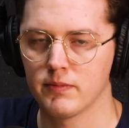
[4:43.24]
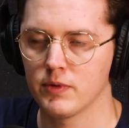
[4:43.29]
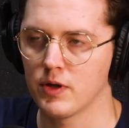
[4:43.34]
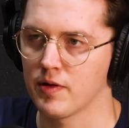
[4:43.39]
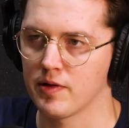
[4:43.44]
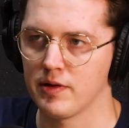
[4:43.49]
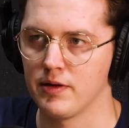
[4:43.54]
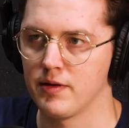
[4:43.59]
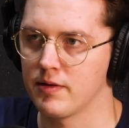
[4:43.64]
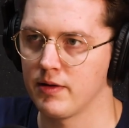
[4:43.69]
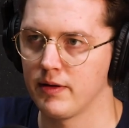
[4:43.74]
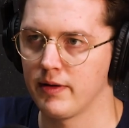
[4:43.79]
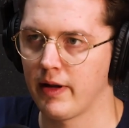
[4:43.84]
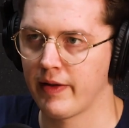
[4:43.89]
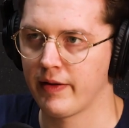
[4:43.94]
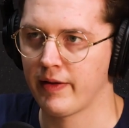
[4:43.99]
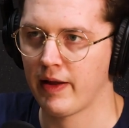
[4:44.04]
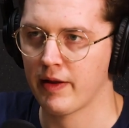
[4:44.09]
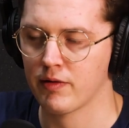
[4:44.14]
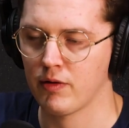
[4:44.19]
cousins and
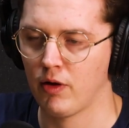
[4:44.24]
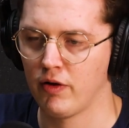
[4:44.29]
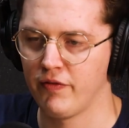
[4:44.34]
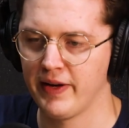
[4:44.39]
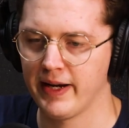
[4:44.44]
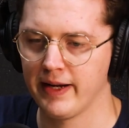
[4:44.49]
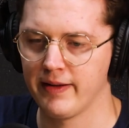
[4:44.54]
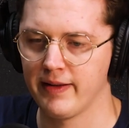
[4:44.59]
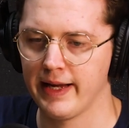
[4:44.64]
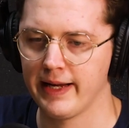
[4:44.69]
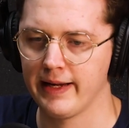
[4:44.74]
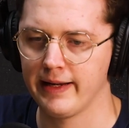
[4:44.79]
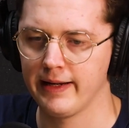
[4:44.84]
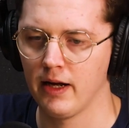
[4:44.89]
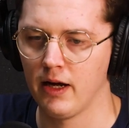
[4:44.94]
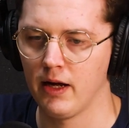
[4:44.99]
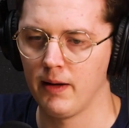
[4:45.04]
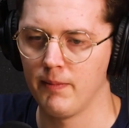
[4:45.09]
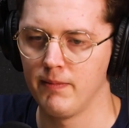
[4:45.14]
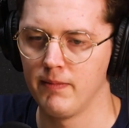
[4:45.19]
that sort of thing. And
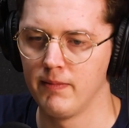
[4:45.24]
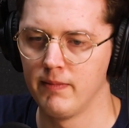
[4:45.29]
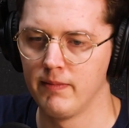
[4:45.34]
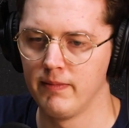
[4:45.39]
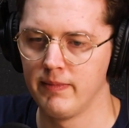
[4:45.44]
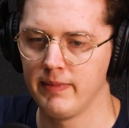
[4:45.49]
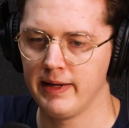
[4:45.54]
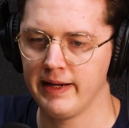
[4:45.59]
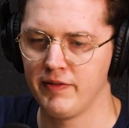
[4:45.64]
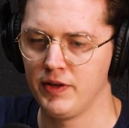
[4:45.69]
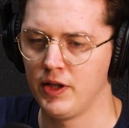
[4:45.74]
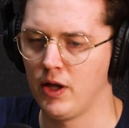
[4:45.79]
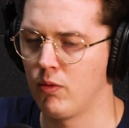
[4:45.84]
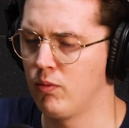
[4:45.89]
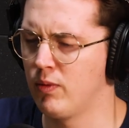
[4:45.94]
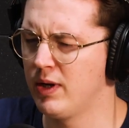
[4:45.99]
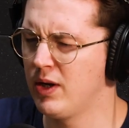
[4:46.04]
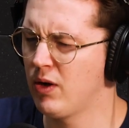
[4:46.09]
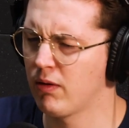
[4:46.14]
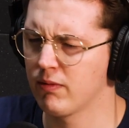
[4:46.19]
they, even though
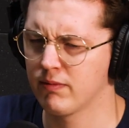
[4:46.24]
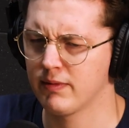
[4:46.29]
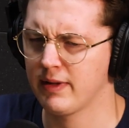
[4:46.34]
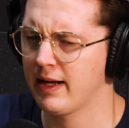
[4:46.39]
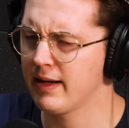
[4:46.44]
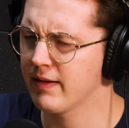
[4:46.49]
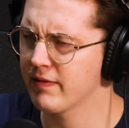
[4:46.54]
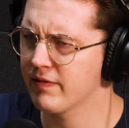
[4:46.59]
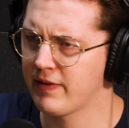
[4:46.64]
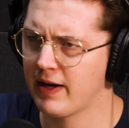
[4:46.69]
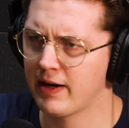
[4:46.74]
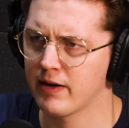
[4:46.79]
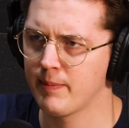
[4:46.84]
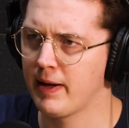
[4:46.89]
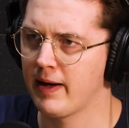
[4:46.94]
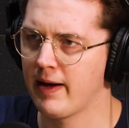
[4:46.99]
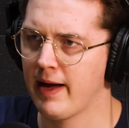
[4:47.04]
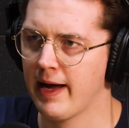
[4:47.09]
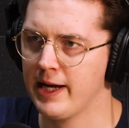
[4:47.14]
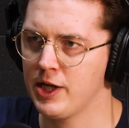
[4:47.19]
we're not that far
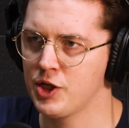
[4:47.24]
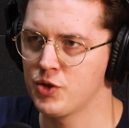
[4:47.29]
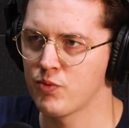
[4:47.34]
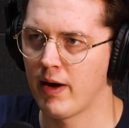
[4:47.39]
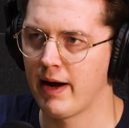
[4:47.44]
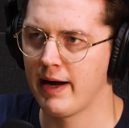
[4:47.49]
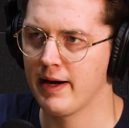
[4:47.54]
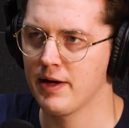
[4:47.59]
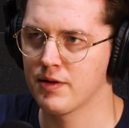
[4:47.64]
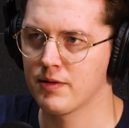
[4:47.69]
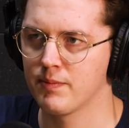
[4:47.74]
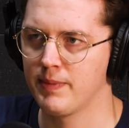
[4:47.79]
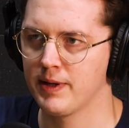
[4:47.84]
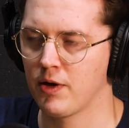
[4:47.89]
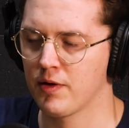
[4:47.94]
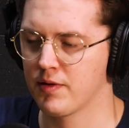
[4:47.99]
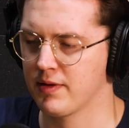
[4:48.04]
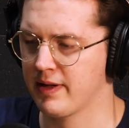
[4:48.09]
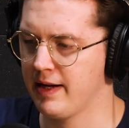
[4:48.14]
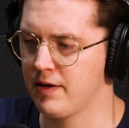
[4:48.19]
apart age-wise,
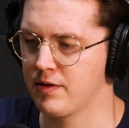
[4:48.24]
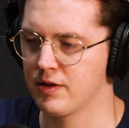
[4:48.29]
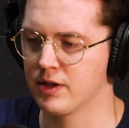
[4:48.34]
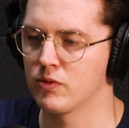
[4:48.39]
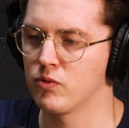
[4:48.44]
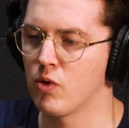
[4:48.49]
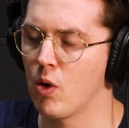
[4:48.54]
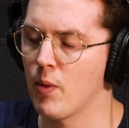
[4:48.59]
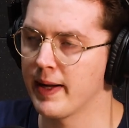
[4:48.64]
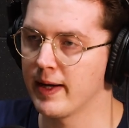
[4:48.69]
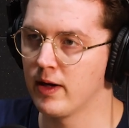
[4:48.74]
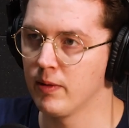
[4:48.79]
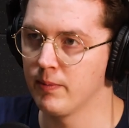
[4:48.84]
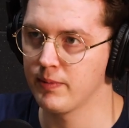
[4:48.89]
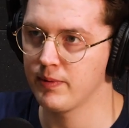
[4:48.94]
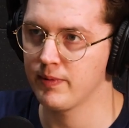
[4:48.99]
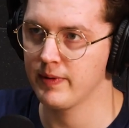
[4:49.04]
because kids are growing up